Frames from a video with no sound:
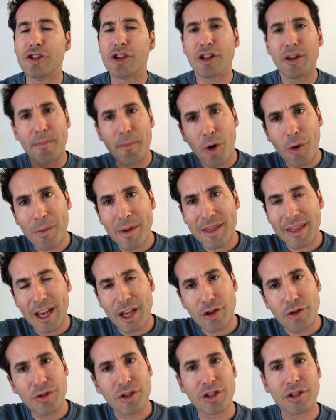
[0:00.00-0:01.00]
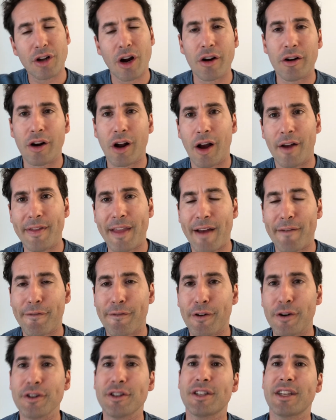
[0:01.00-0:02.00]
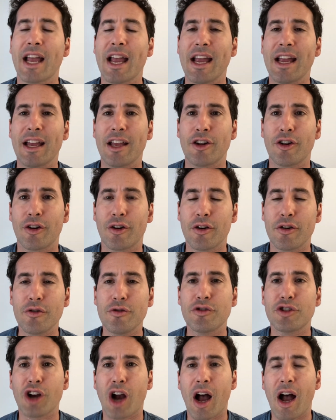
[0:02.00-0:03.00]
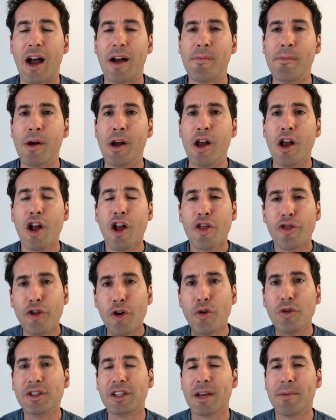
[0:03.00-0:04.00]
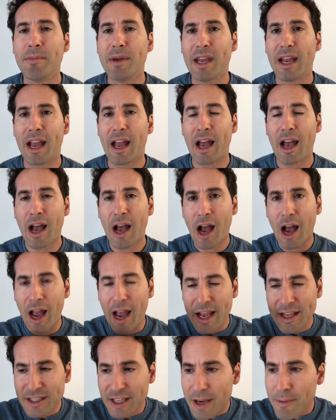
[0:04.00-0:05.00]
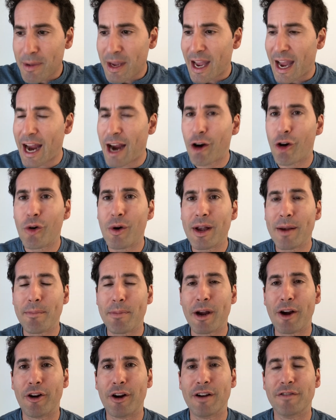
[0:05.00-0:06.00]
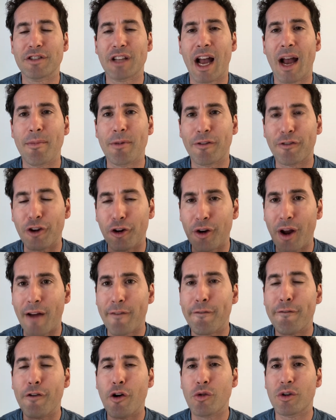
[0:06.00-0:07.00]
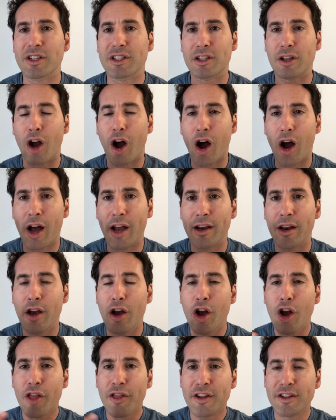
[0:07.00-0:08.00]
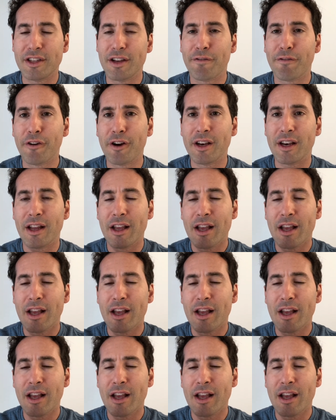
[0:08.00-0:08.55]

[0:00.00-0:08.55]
to the moment that you start on that first day at your new job. Those can be, it can be a harrowing period of time if you're not focused on the different